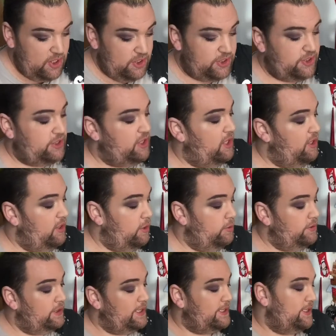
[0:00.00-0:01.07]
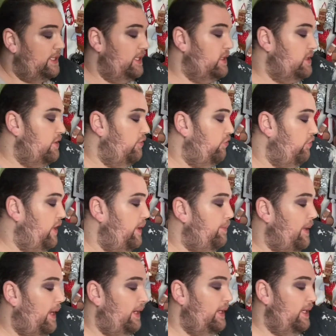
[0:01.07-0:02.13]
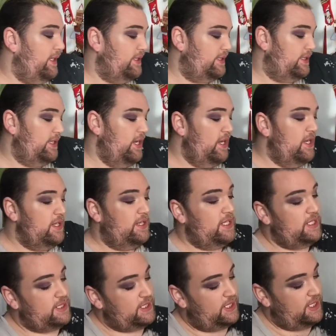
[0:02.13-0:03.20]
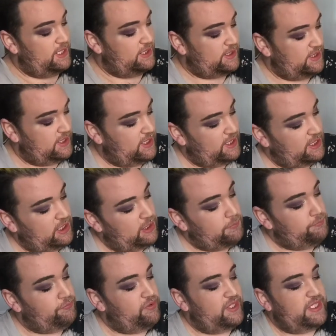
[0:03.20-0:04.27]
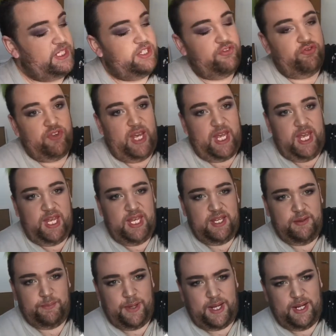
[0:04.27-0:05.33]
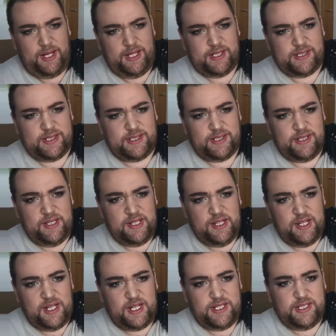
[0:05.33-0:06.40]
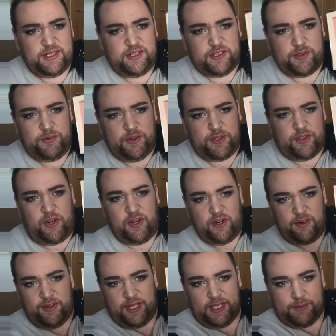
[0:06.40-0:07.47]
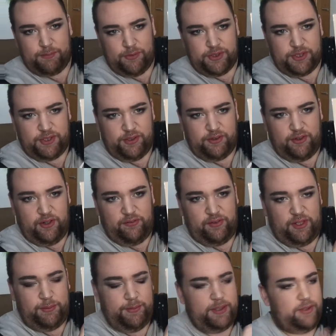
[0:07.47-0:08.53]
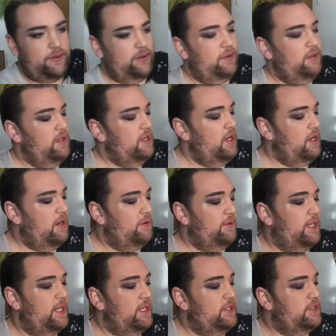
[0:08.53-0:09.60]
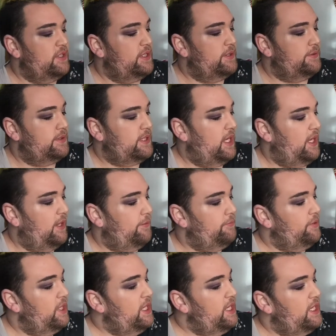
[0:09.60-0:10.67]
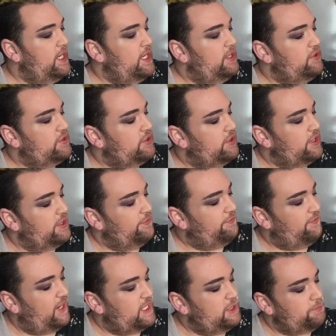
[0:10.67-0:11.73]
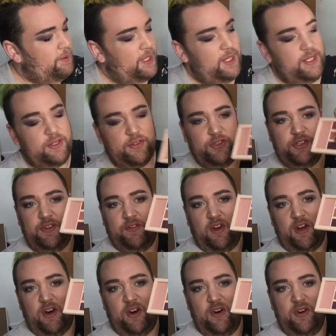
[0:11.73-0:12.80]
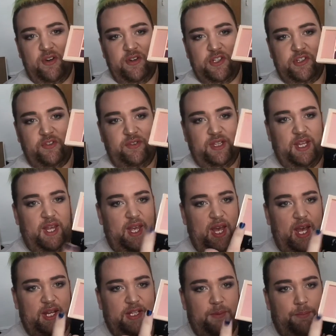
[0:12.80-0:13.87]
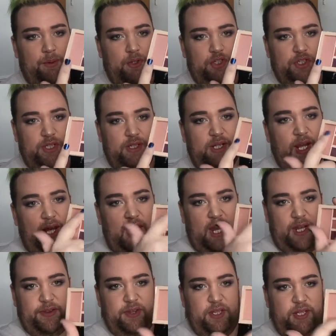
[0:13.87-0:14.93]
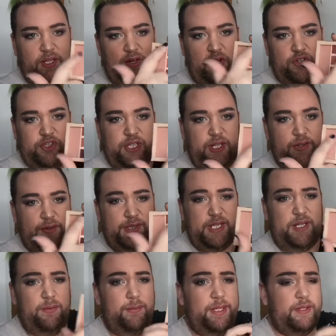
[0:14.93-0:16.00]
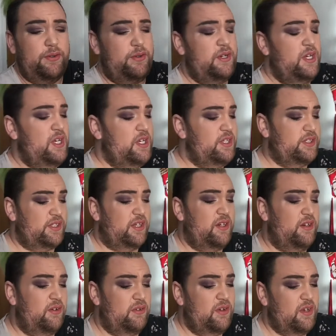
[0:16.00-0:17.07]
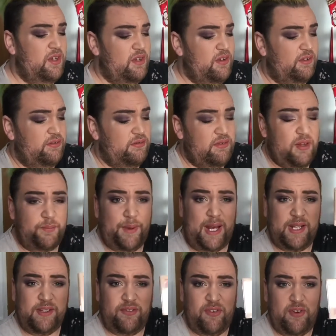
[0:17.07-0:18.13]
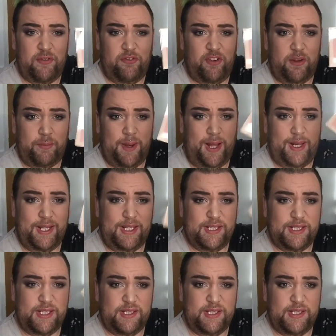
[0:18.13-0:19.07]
So this is the free palette. This is the Pretty Rare palette. And it's got some nice, I like this mustard colour in the middle. I'm keen to use that. It looks like a face palette because you've got a highlighter in there and a blush in there and the eyeshadows in the middle. So, not bad for a free palette.